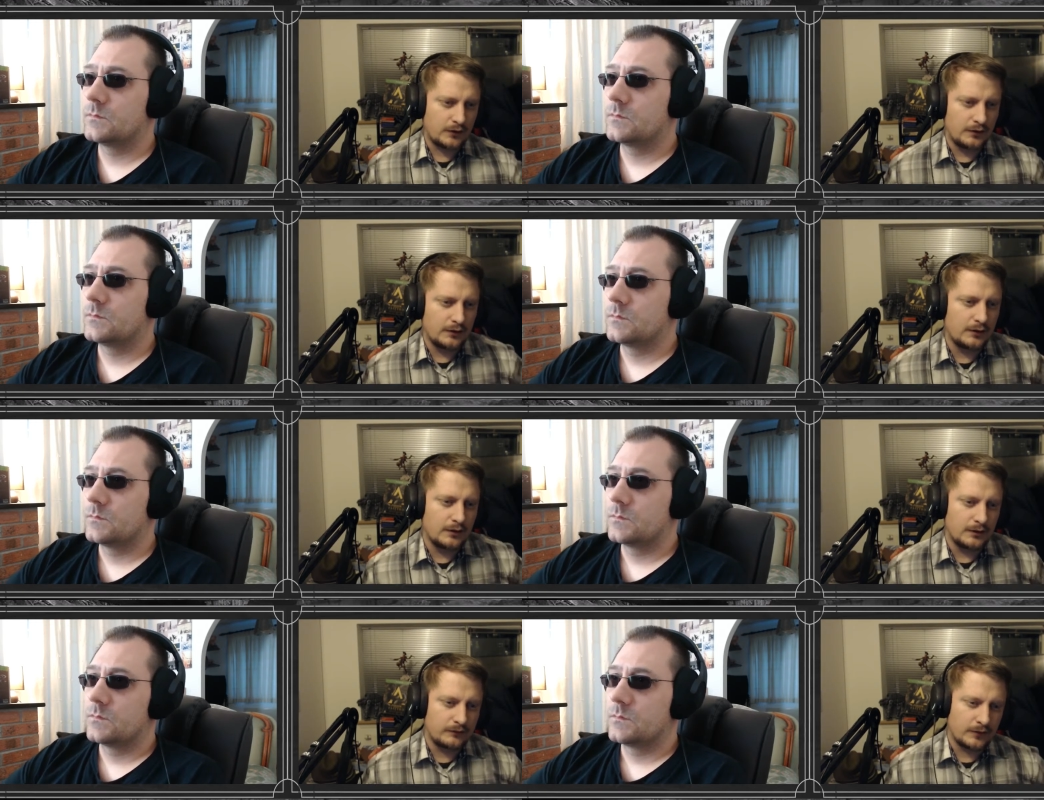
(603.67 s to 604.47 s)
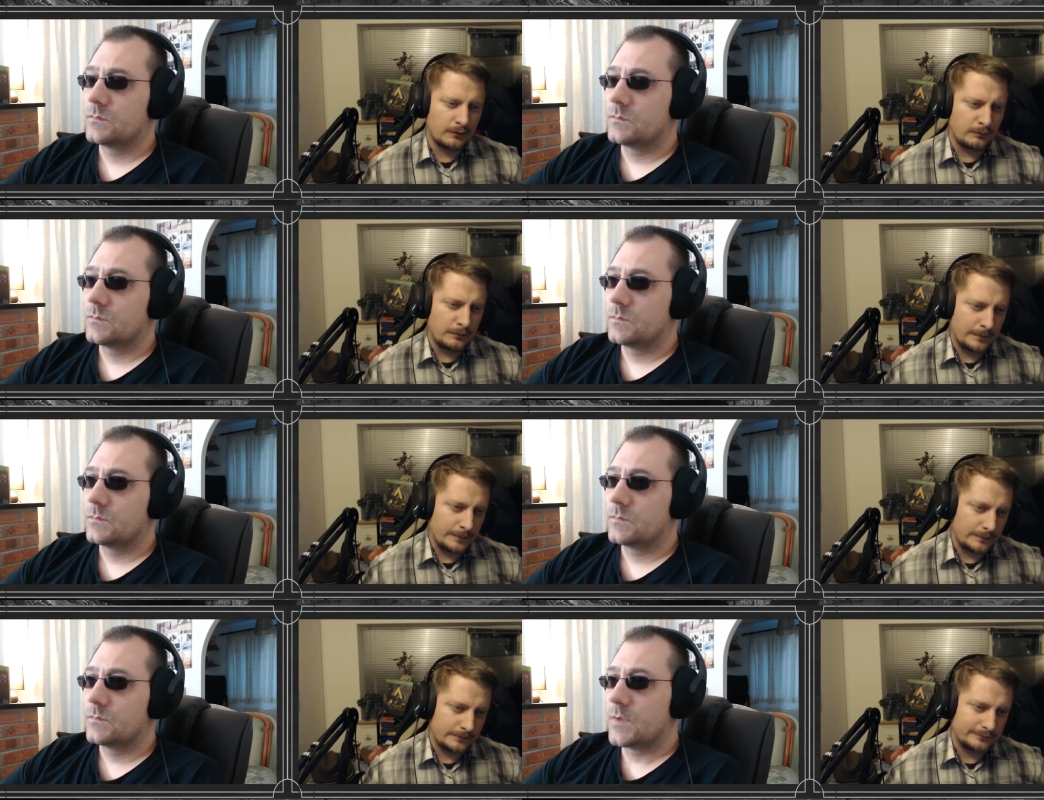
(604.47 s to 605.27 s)
Speaker 1: in in the film.
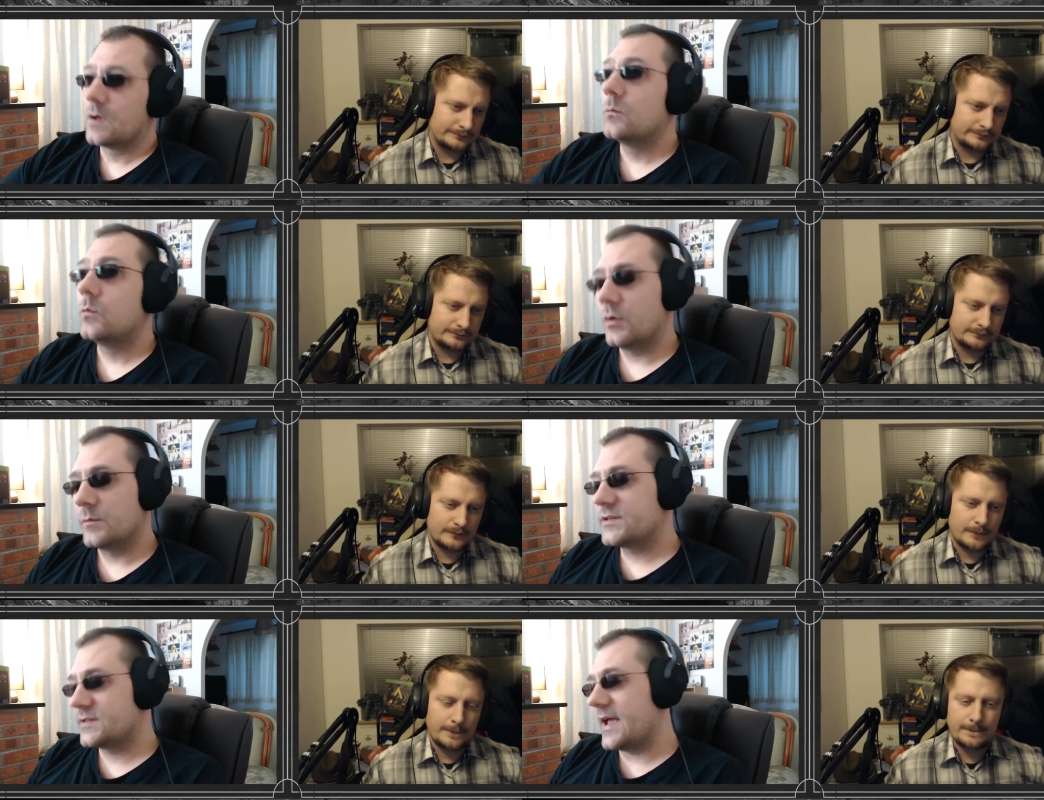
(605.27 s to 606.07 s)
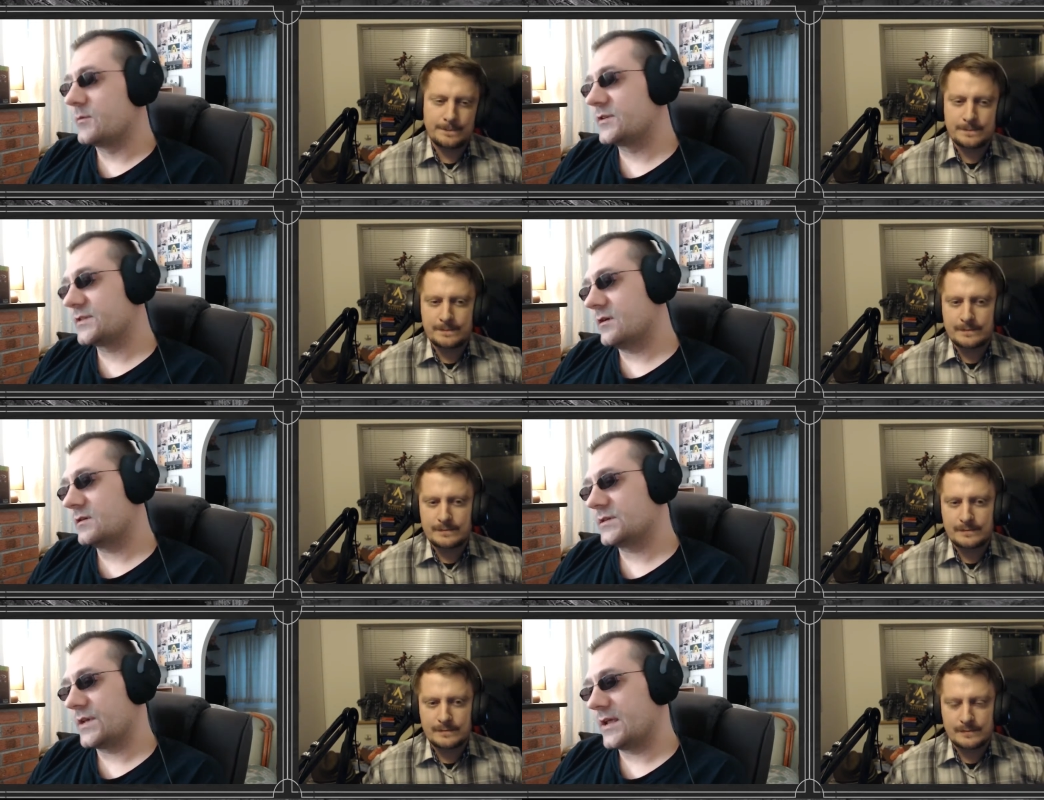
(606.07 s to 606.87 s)
Speaker 2: Well, we yeah we start
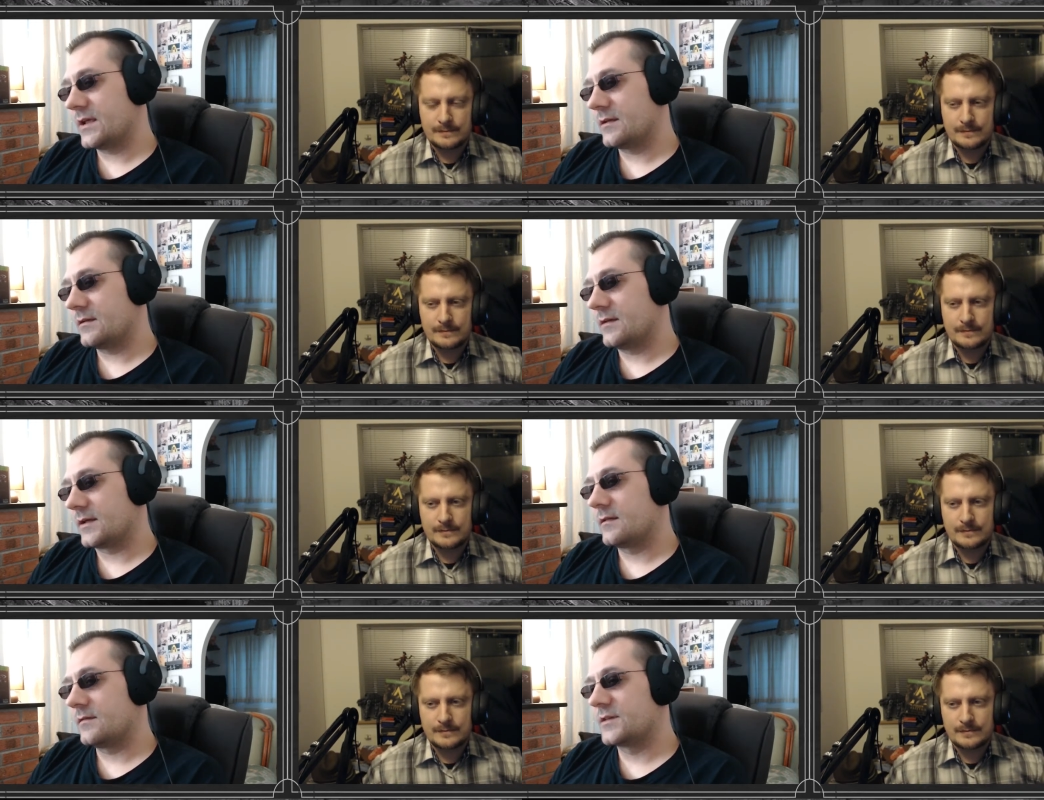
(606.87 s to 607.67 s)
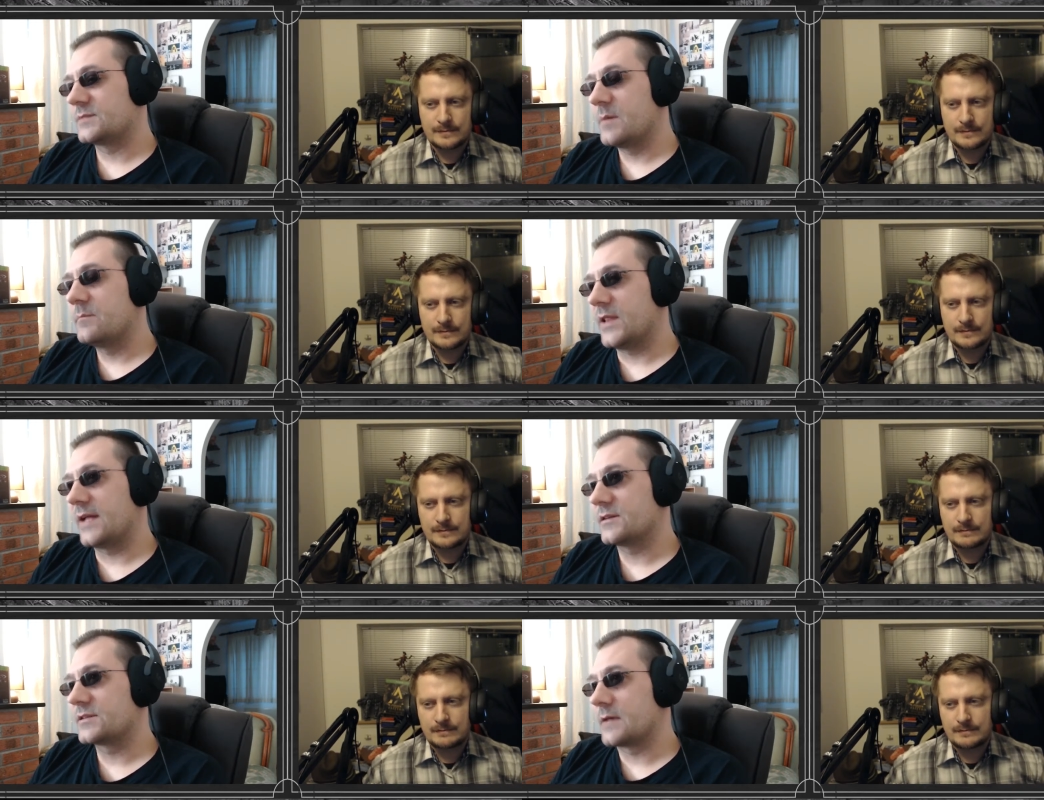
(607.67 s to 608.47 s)
seeing like there's been
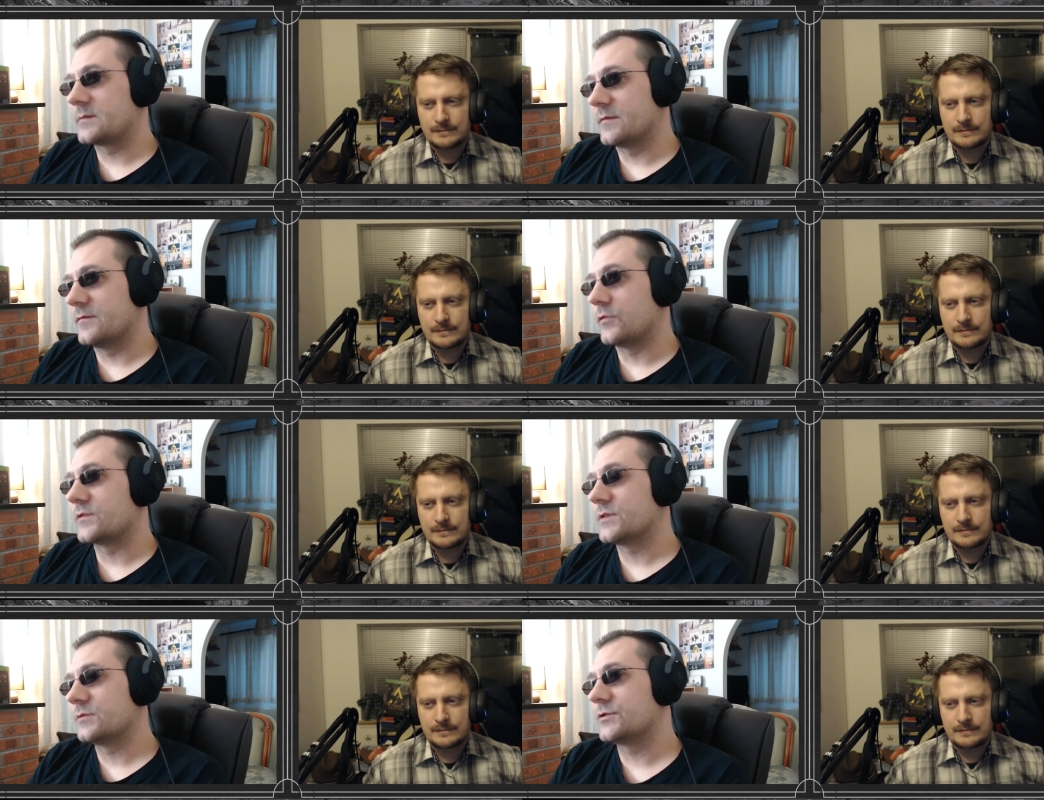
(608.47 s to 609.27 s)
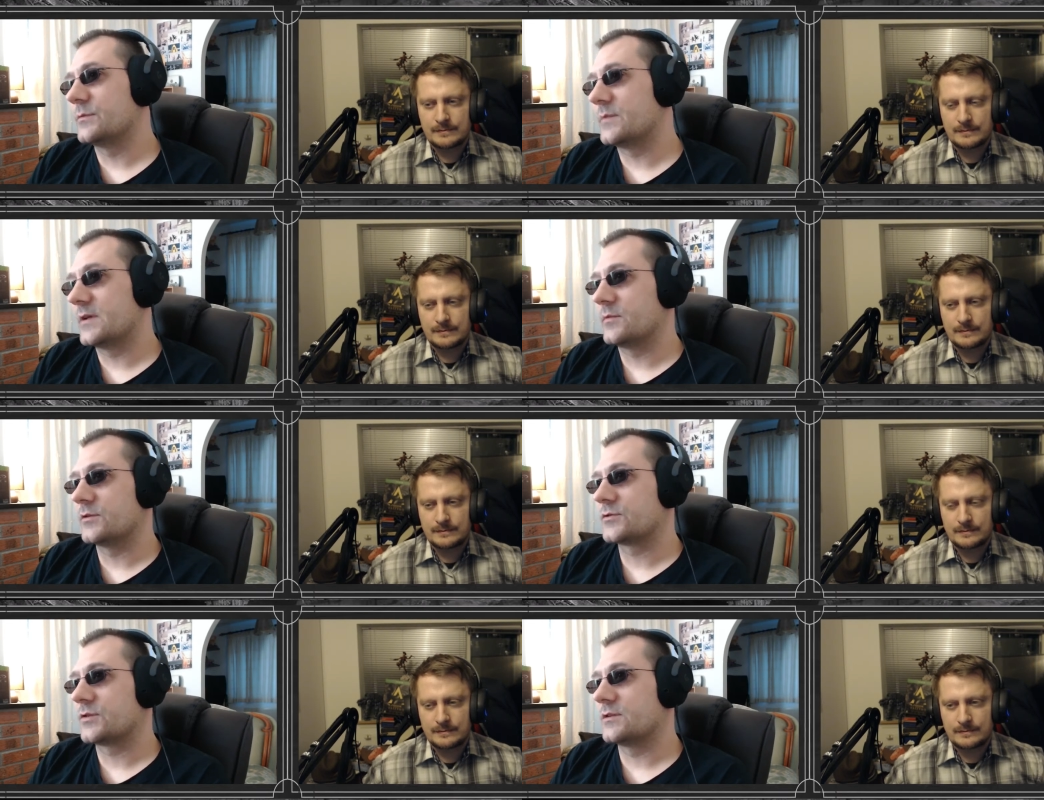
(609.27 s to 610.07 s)
planned escapes before. There's those two people
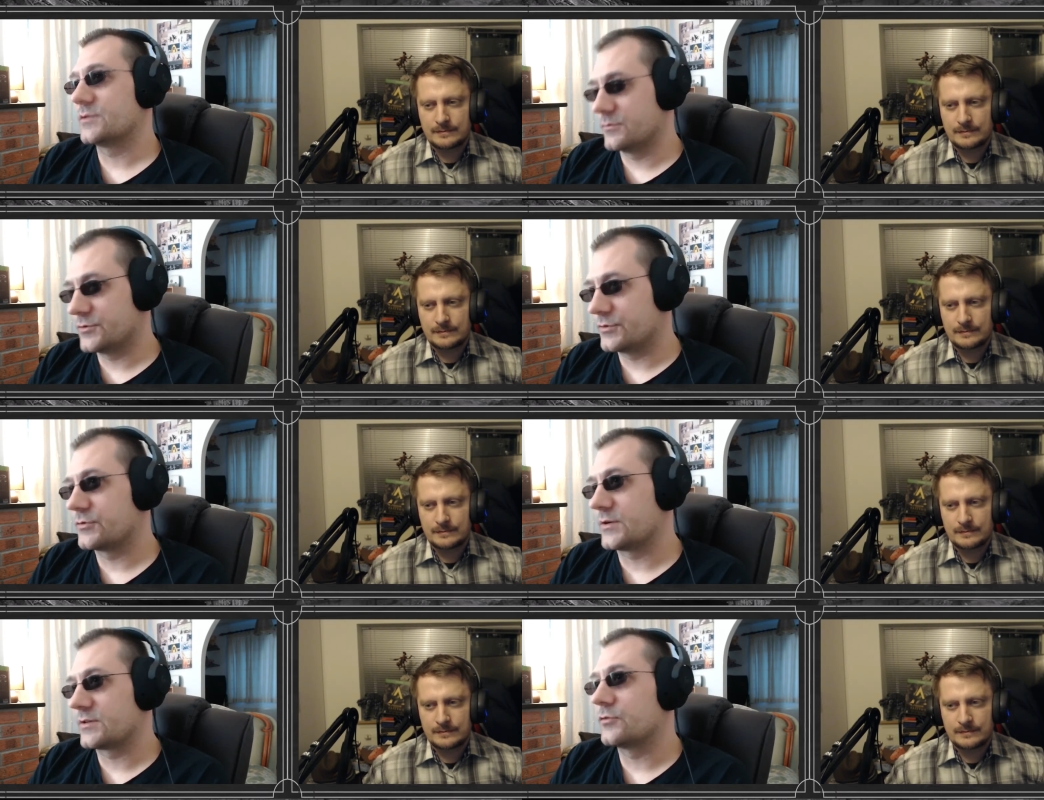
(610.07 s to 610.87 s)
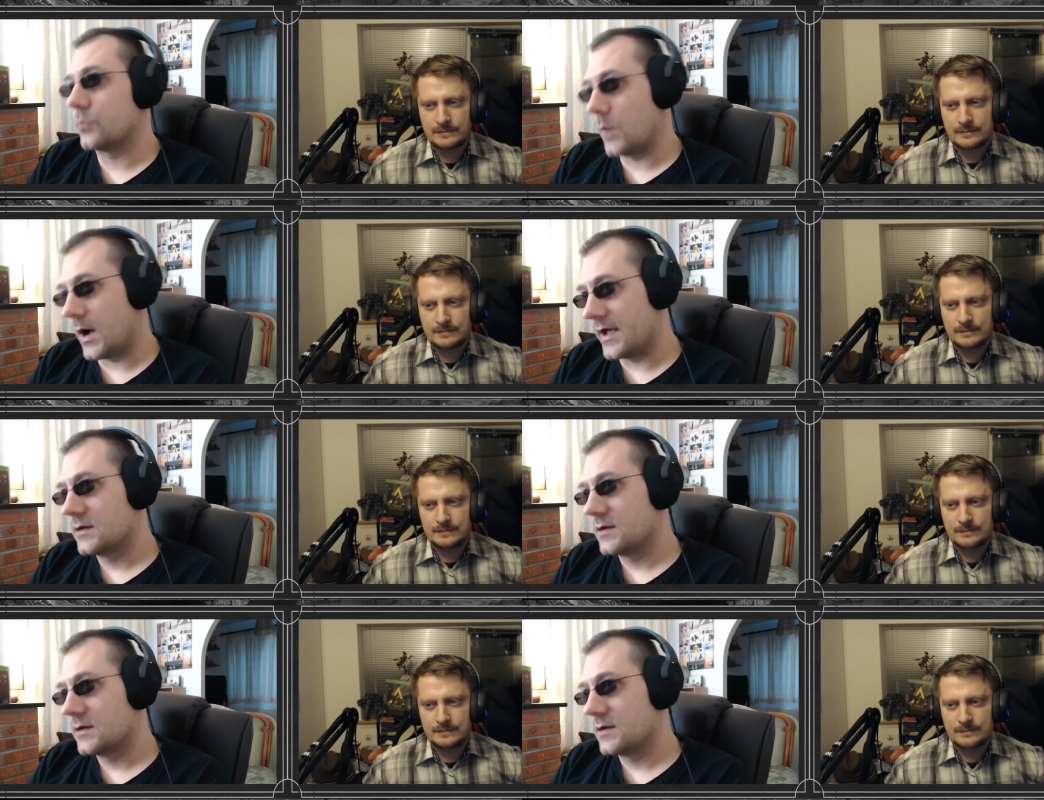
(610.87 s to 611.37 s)
who try two Jews who try to cut the wire,